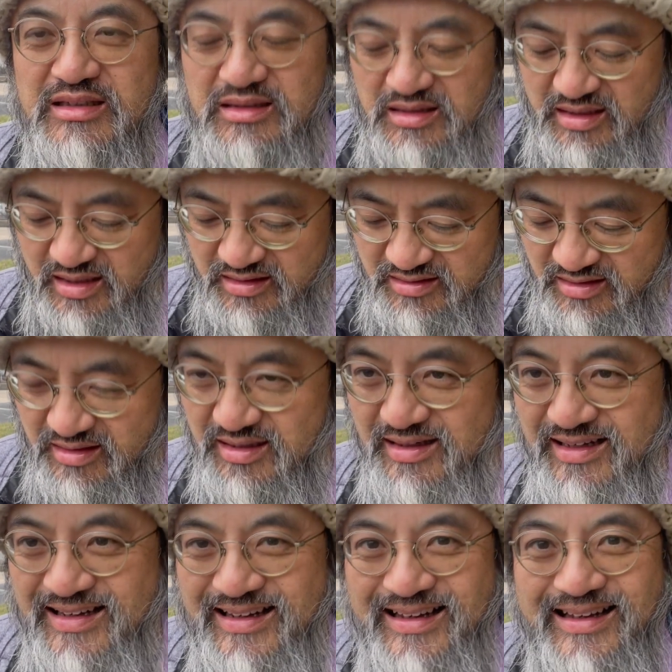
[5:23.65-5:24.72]
And
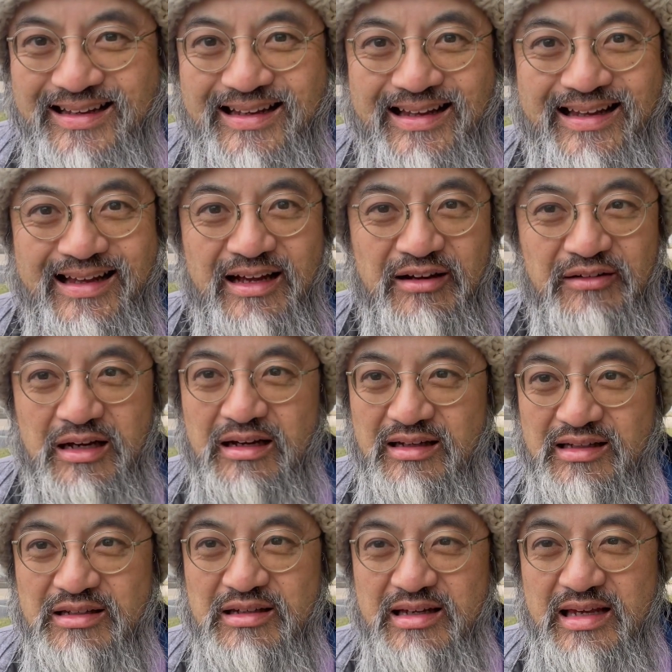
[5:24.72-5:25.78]

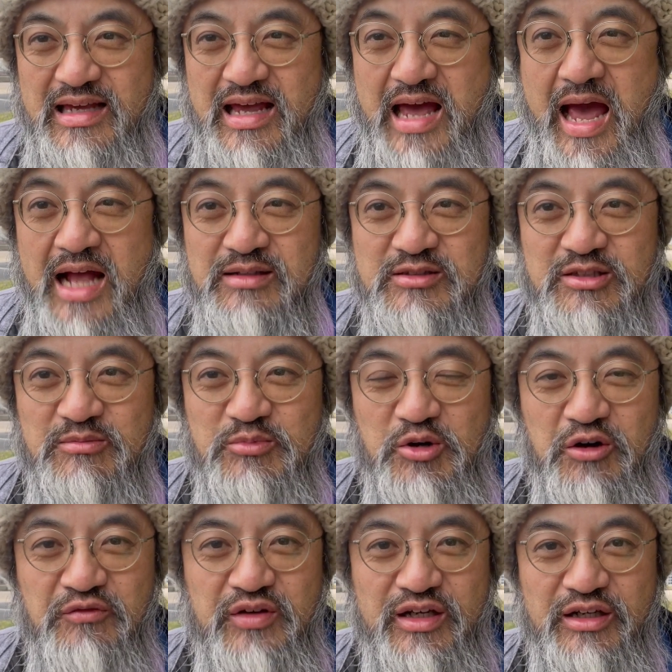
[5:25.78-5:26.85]
you add some
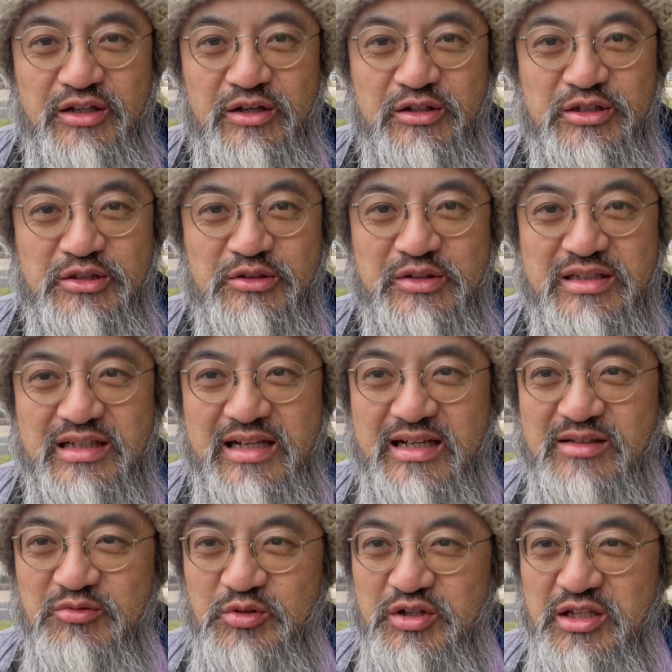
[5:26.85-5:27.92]
more vinegar to it and
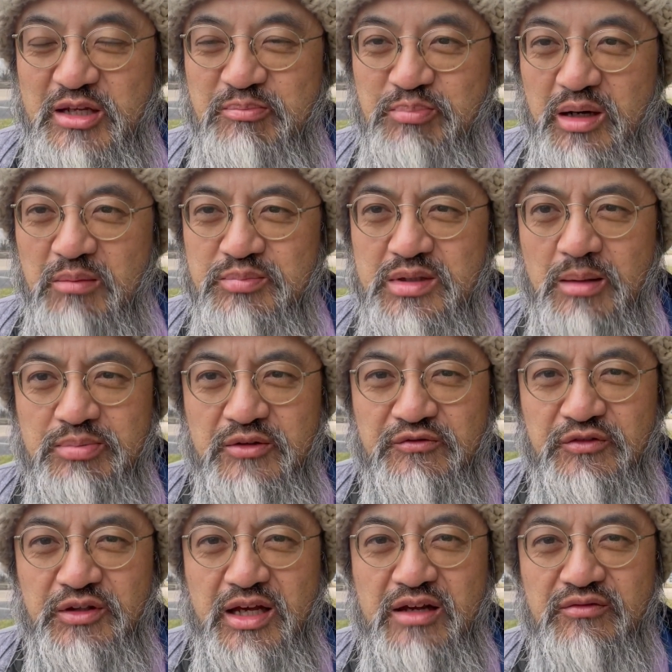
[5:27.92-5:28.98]
it really bumps up the
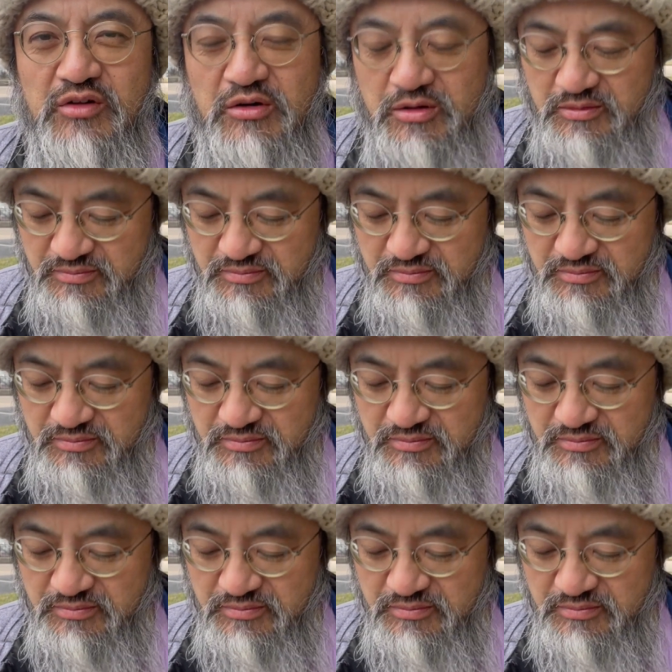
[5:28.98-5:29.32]
flavor.